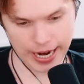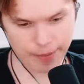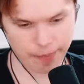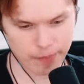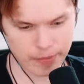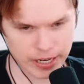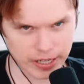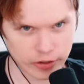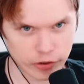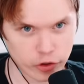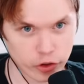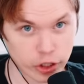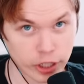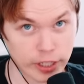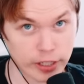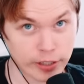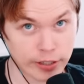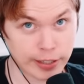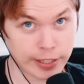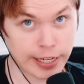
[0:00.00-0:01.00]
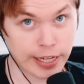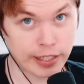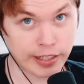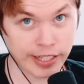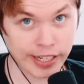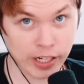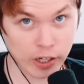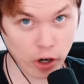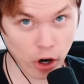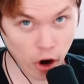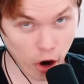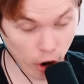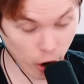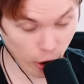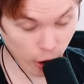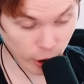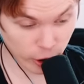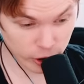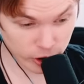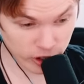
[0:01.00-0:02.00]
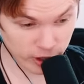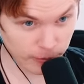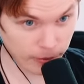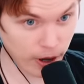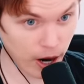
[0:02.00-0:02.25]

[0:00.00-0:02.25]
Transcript: That means she's selling cars,